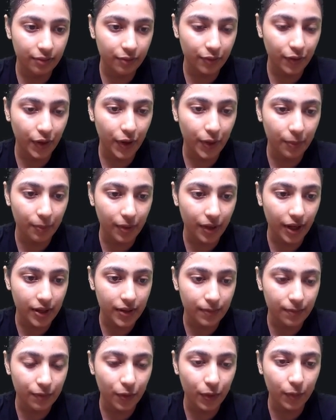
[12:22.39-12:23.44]
fair price
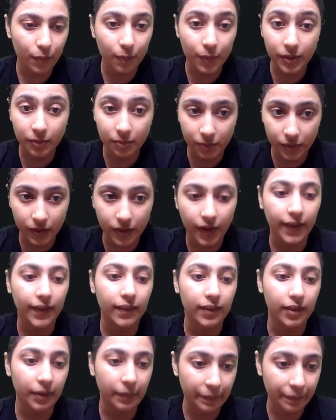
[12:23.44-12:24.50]
for people like
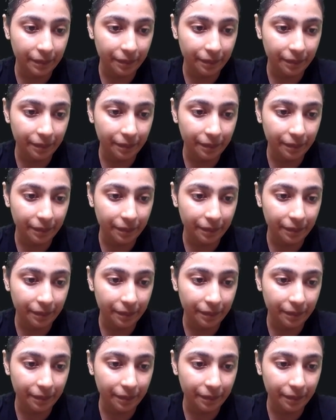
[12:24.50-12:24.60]
them.